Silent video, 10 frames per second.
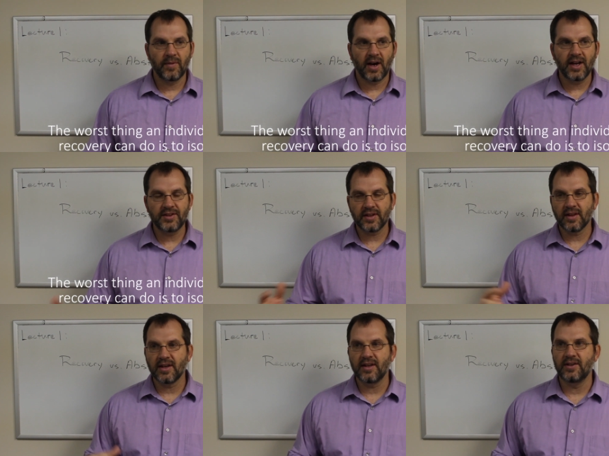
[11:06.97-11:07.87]

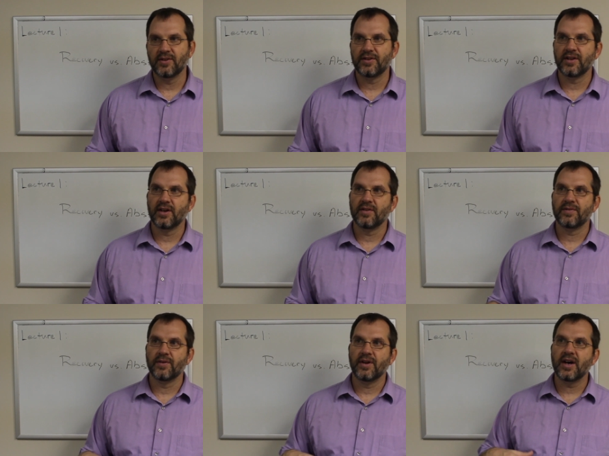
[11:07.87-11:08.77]
isolating
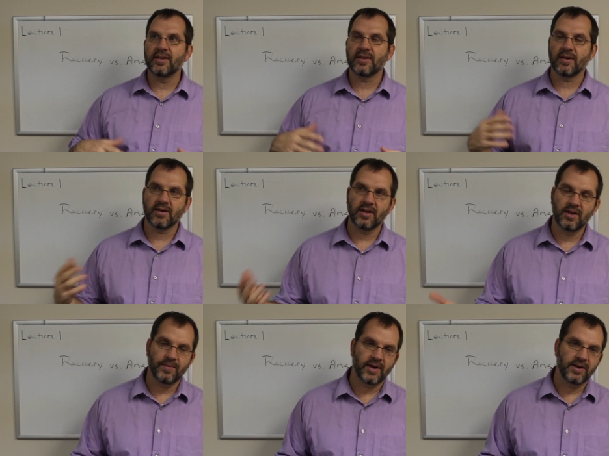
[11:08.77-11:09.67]
yourself or not
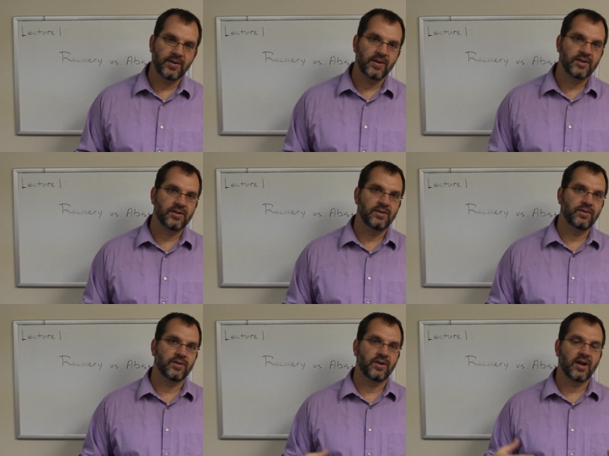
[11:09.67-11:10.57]
talking about your
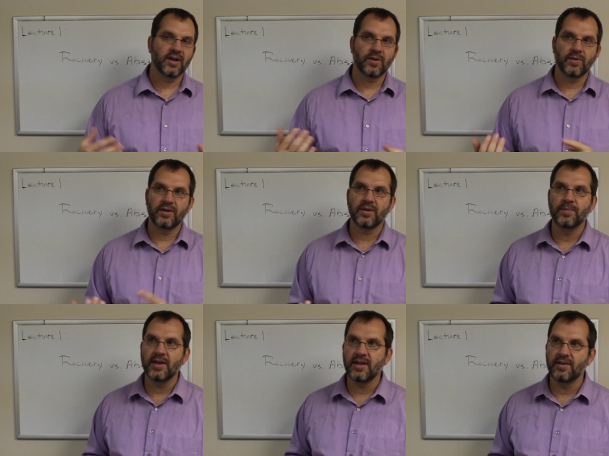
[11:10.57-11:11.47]
issues or not going to
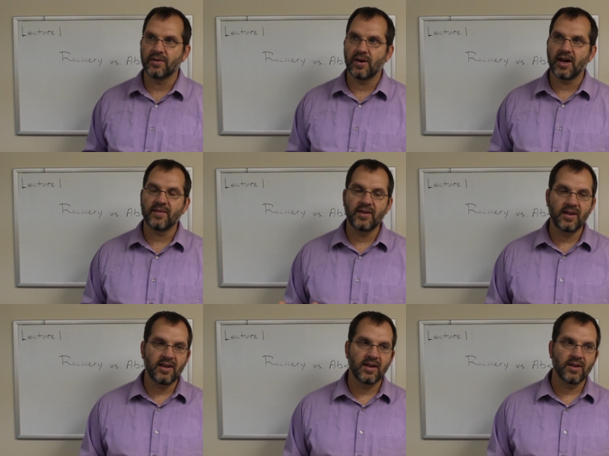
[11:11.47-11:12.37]
meetings or having
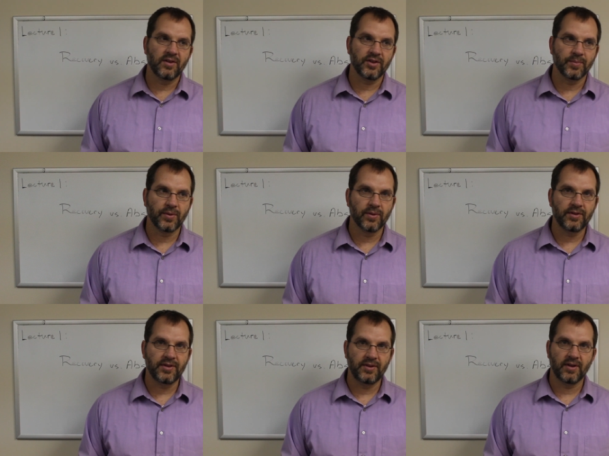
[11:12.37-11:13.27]
any other
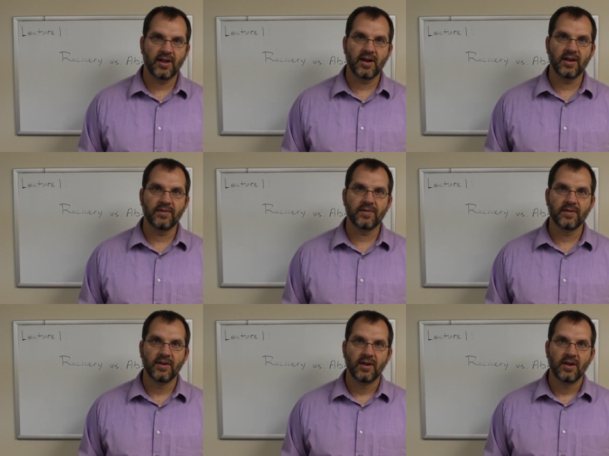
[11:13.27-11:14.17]
supports in your life
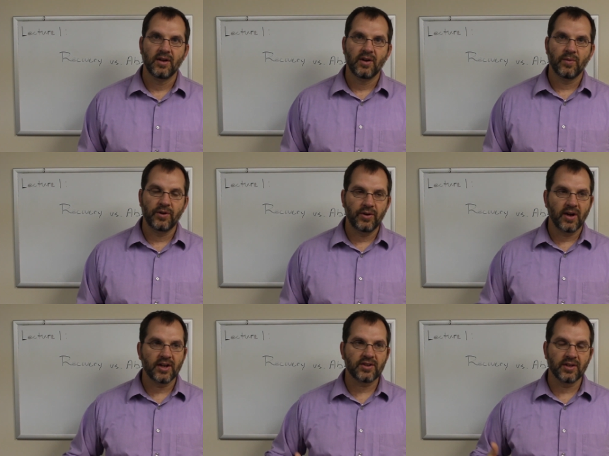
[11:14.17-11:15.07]
where
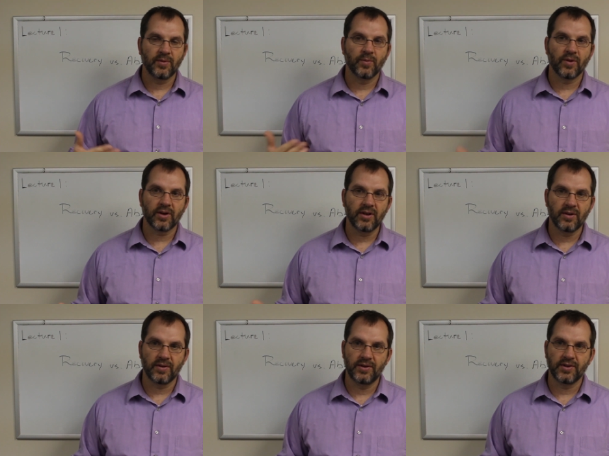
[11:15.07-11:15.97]
you're actually
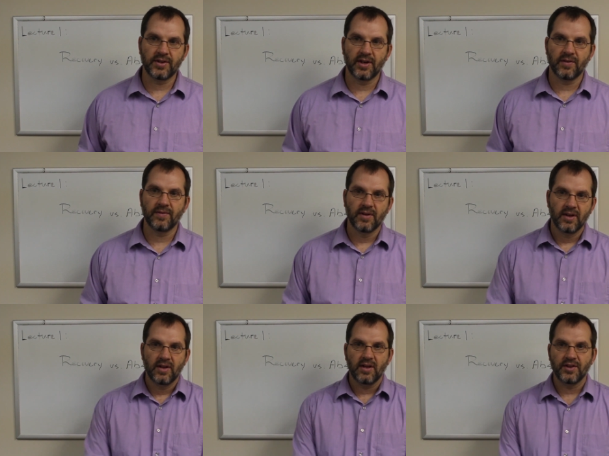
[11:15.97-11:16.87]
working on yourself
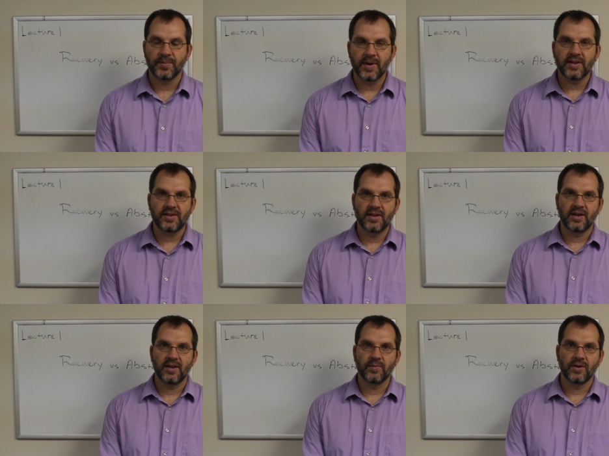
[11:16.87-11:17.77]
is best
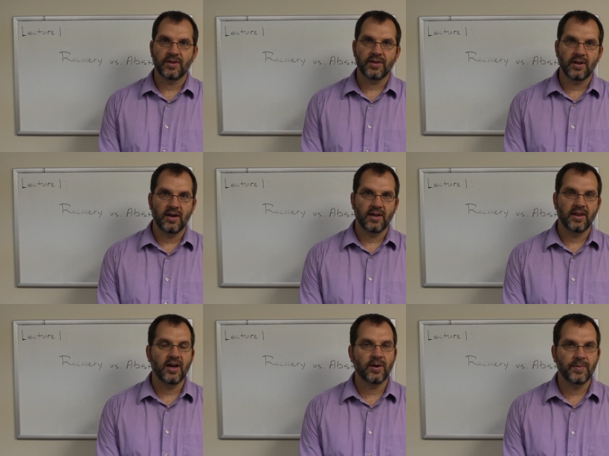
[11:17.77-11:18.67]
done with
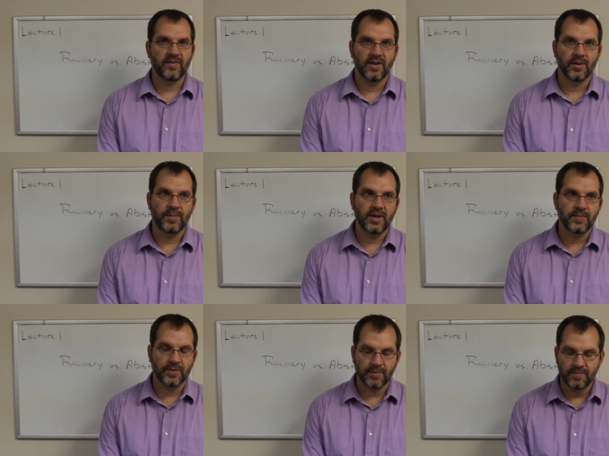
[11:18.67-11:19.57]
the help of other
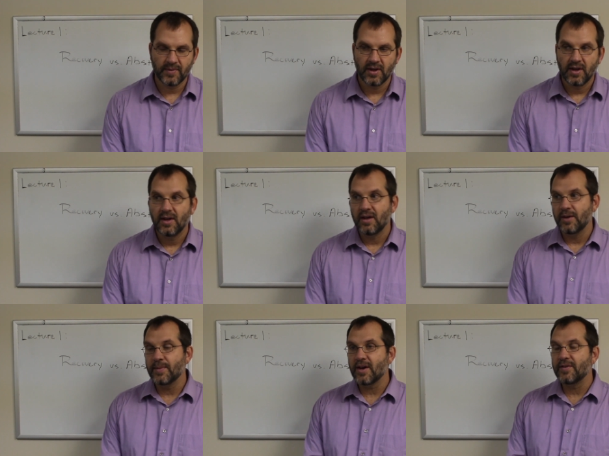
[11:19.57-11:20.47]
people.
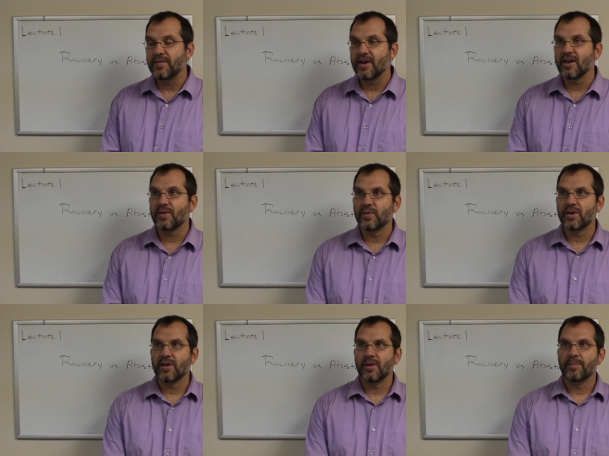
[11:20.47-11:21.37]
As a matter of fact,
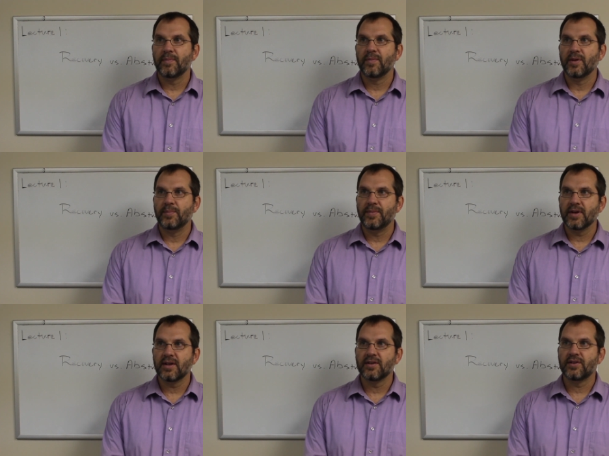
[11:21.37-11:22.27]
one of the
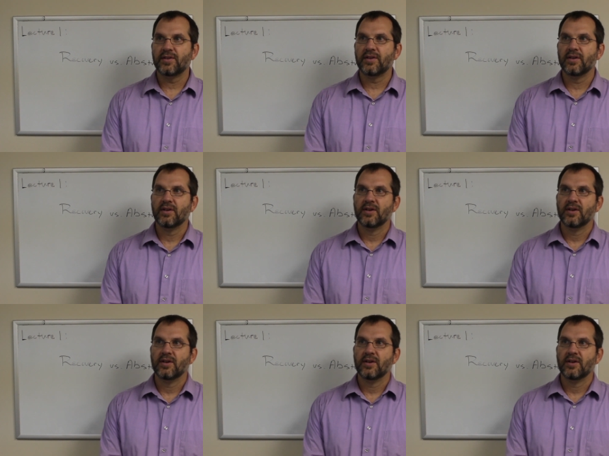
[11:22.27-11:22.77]
biggest